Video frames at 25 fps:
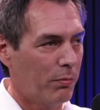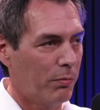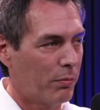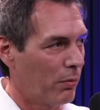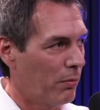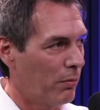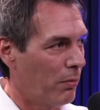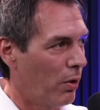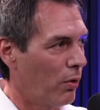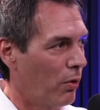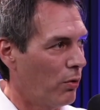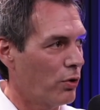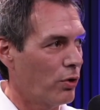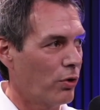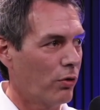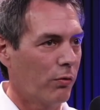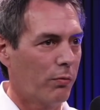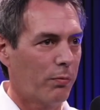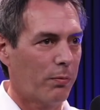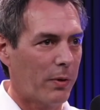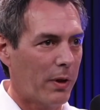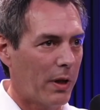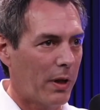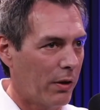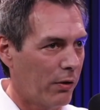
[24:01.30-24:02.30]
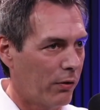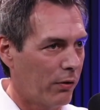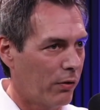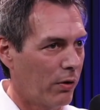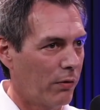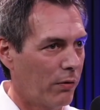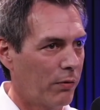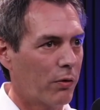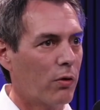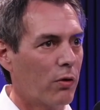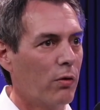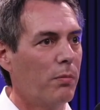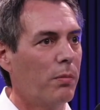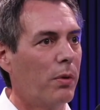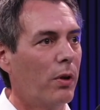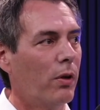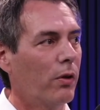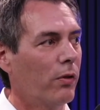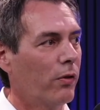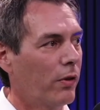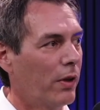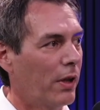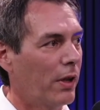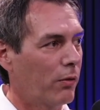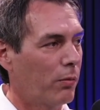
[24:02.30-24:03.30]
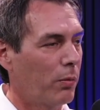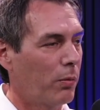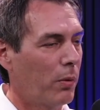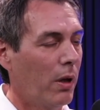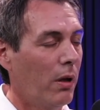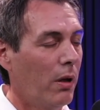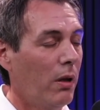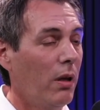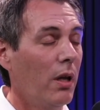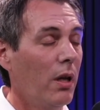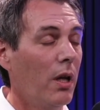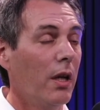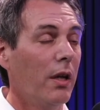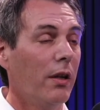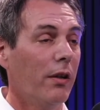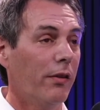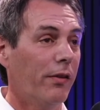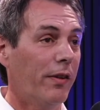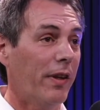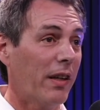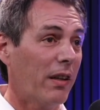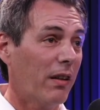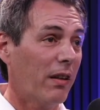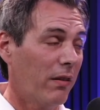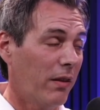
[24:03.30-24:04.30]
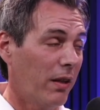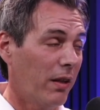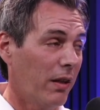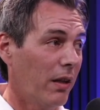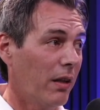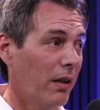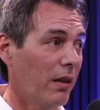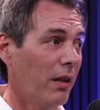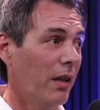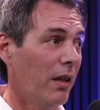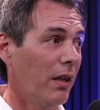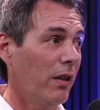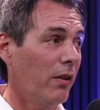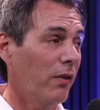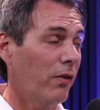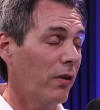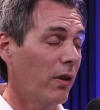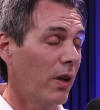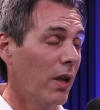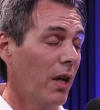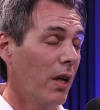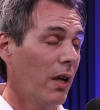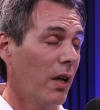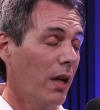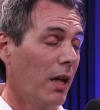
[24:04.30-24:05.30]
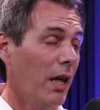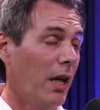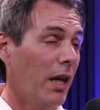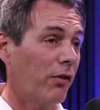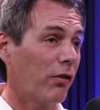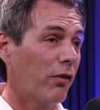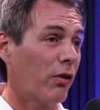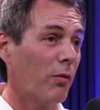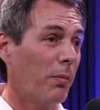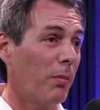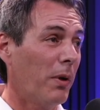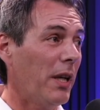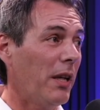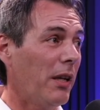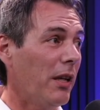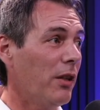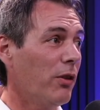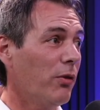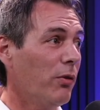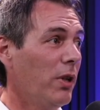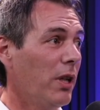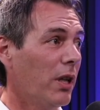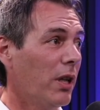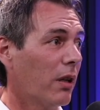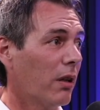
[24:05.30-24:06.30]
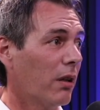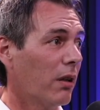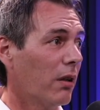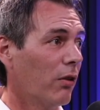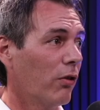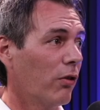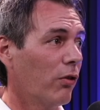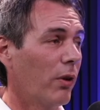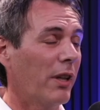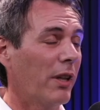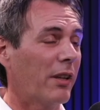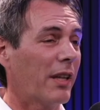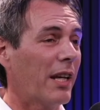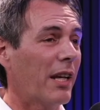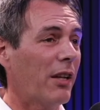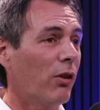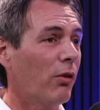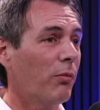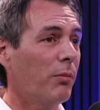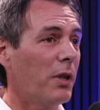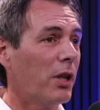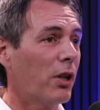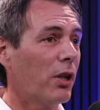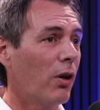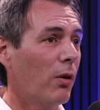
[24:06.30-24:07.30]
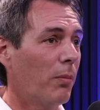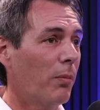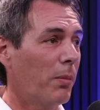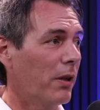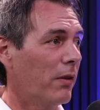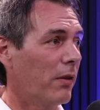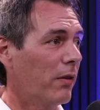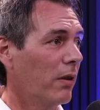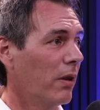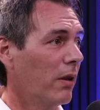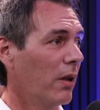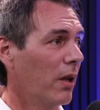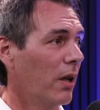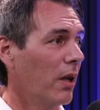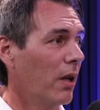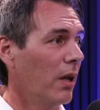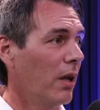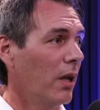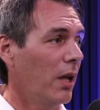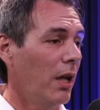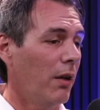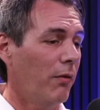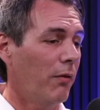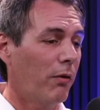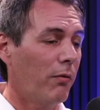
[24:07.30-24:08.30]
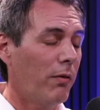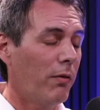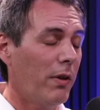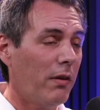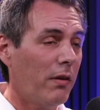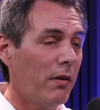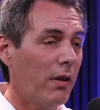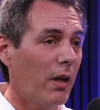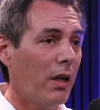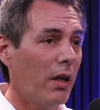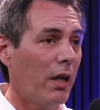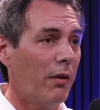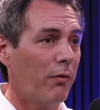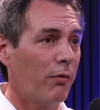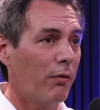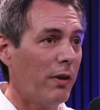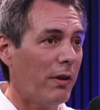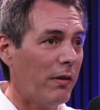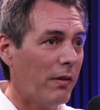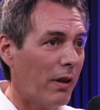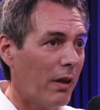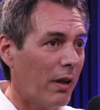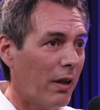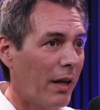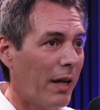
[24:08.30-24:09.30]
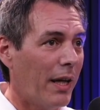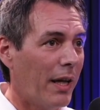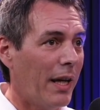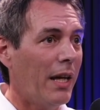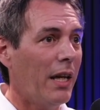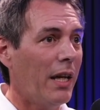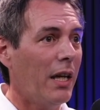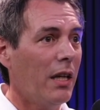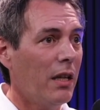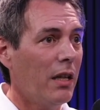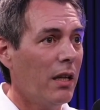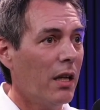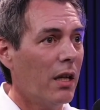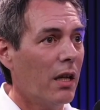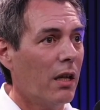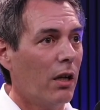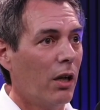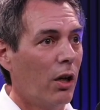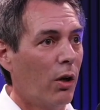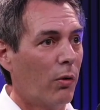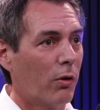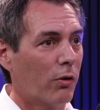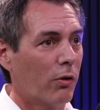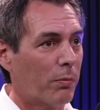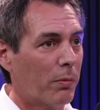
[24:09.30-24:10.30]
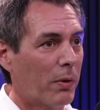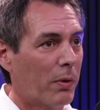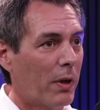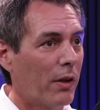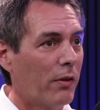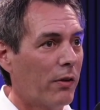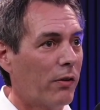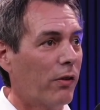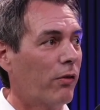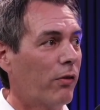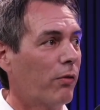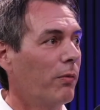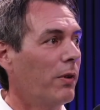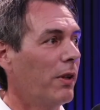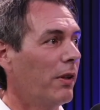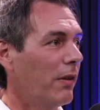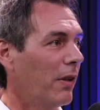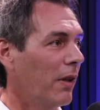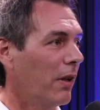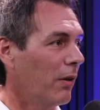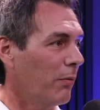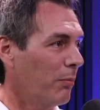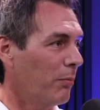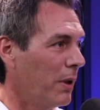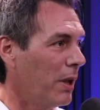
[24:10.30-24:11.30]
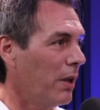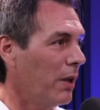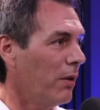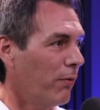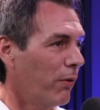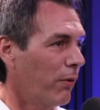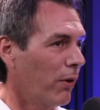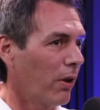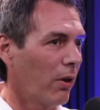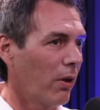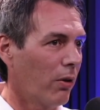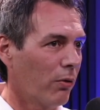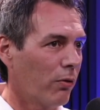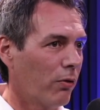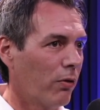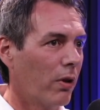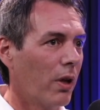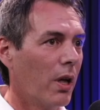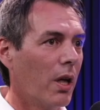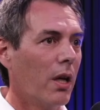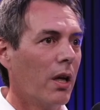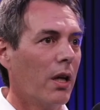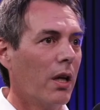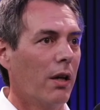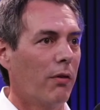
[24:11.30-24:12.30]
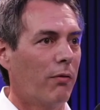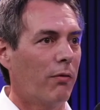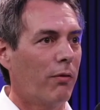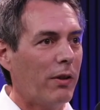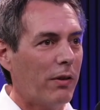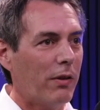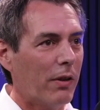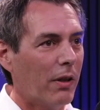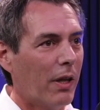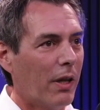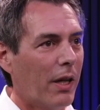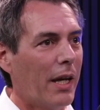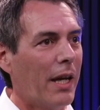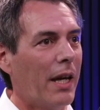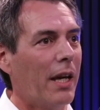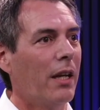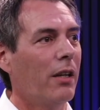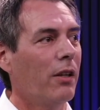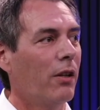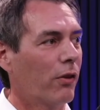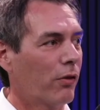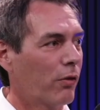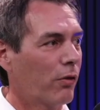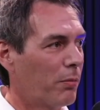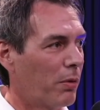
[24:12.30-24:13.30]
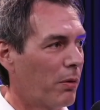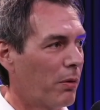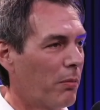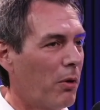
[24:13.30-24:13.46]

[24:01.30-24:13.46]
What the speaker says: promotions, price of coupons. That's one. The second thing is it's completely unique. So it cannot be copied. If retailer A lowers prices, retailer B follows. If retailer A does a promotion,